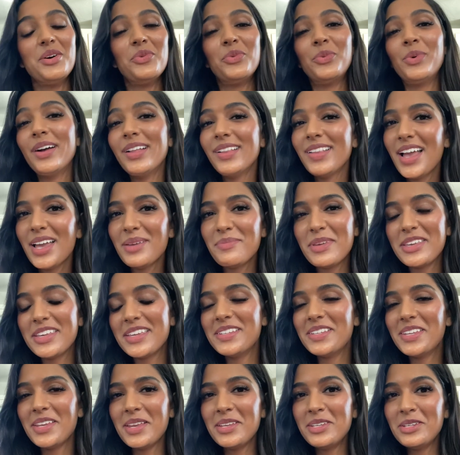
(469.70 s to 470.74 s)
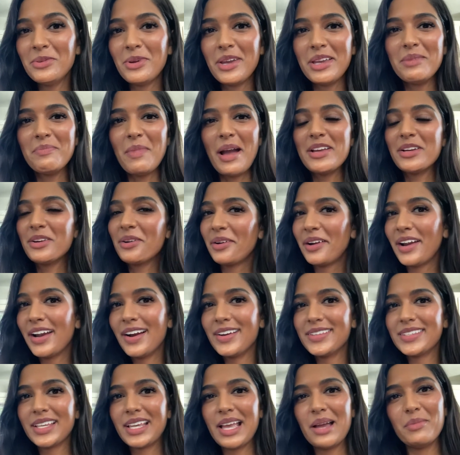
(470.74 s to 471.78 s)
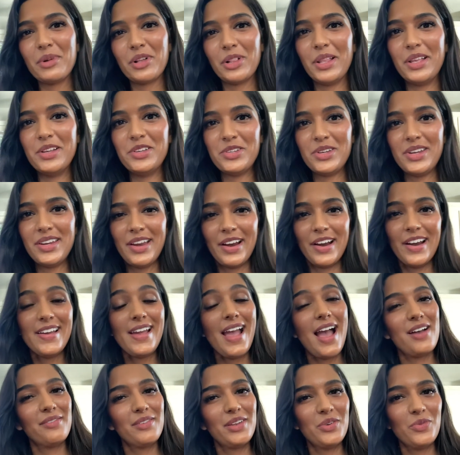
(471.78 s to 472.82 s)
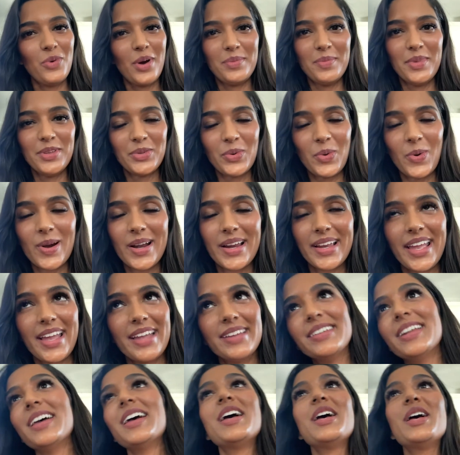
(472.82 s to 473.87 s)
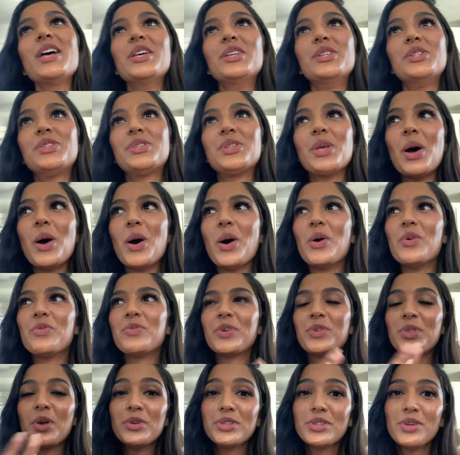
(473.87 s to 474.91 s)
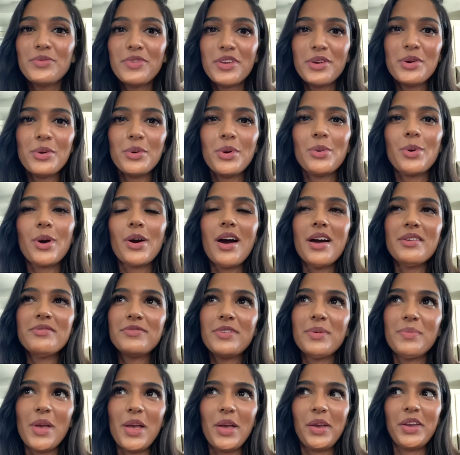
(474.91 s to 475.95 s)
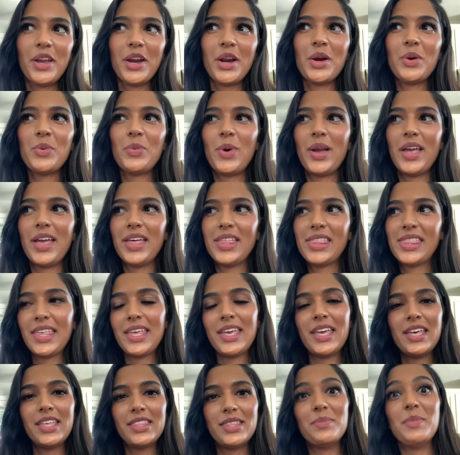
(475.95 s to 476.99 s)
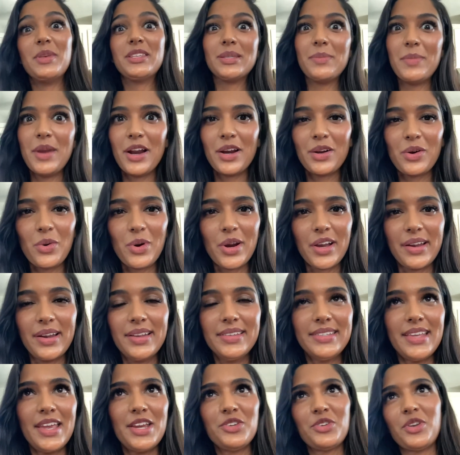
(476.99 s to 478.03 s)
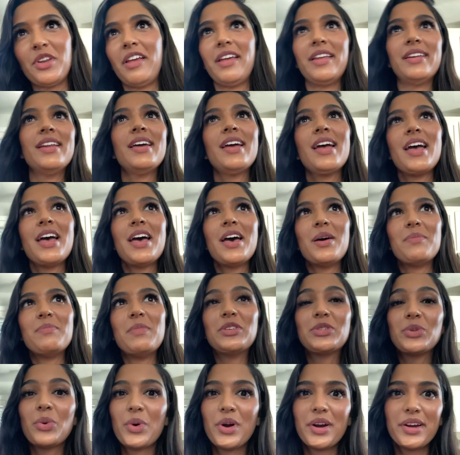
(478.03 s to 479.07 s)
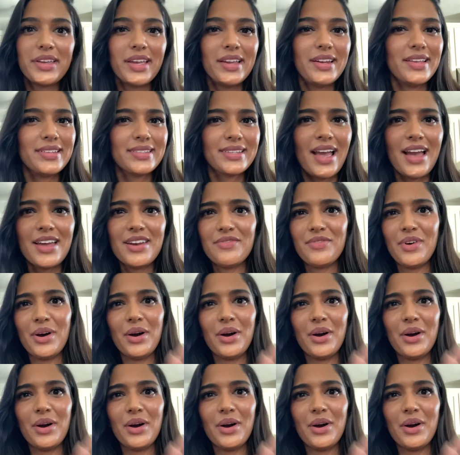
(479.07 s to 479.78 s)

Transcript: will I be continuing my career as a chemical engineer having won Miss Oregon? So for those of you who are unfamiliar with the Miss America organization, Miss Oregon is kind of